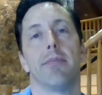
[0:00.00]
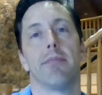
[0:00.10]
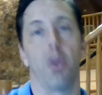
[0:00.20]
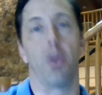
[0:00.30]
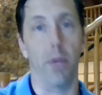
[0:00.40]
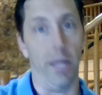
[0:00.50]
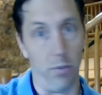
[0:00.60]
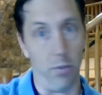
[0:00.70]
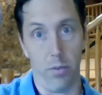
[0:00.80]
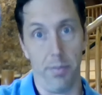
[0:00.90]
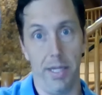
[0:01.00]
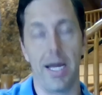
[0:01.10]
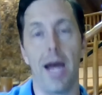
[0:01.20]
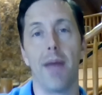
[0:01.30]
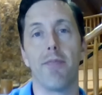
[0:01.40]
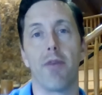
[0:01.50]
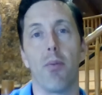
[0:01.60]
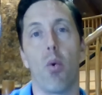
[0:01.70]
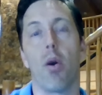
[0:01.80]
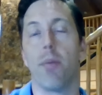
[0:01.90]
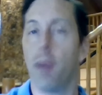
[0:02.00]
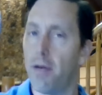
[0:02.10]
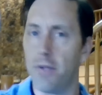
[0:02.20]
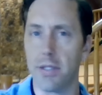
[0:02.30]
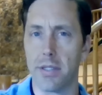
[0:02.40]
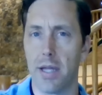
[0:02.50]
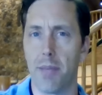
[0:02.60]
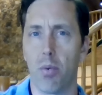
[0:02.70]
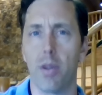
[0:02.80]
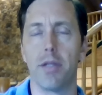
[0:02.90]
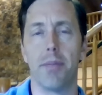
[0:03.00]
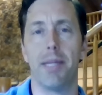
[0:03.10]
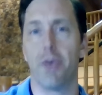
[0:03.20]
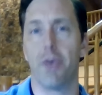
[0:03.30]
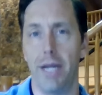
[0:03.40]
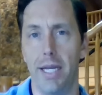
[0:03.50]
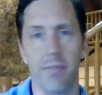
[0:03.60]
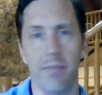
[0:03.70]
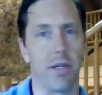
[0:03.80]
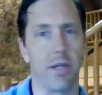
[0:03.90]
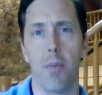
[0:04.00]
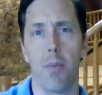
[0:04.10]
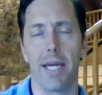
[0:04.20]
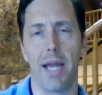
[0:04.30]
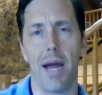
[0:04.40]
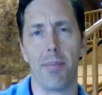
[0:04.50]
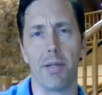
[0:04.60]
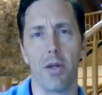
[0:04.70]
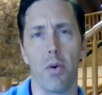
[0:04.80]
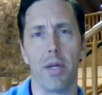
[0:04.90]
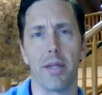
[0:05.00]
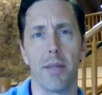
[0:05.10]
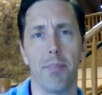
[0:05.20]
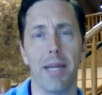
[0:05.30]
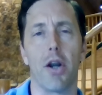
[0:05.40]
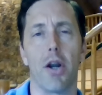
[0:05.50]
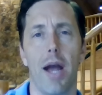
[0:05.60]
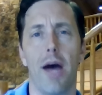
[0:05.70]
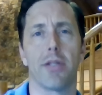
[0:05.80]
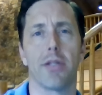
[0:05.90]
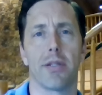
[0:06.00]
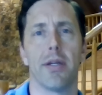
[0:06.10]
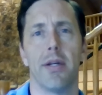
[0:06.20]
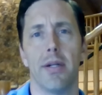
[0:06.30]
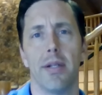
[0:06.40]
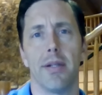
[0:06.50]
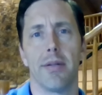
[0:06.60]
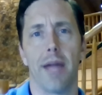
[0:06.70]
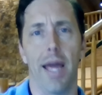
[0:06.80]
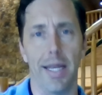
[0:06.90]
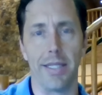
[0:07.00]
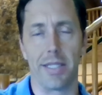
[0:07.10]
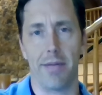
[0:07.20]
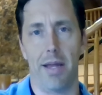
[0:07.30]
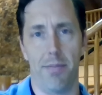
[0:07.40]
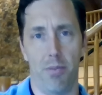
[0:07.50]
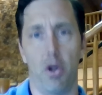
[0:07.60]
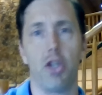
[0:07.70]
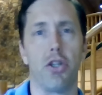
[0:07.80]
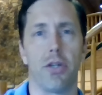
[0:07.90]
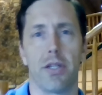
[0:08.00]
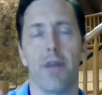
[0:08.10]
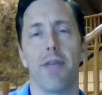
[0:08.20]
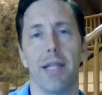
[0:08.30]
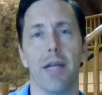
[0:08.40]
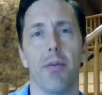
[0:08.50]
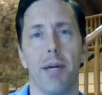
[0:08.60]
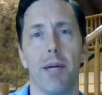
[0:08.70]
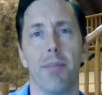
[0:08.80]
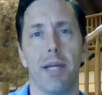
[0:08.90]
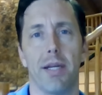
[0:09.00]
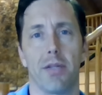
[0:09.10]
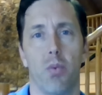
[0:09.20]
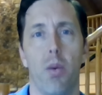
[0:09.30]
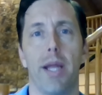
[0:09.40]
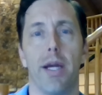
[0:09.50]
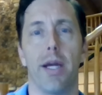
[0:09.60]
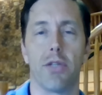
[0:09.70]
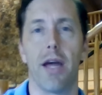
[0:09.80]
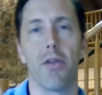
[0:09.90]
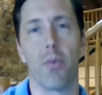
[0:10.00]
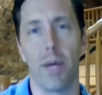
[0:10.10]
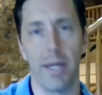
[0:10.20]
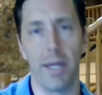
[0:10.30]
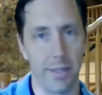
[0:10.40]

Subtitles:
So it would be a time from Warren Buffett's standpoint to be greedy, to go make it happen. Go get the bigger house and push yourself a little bit, because when it goes the other way,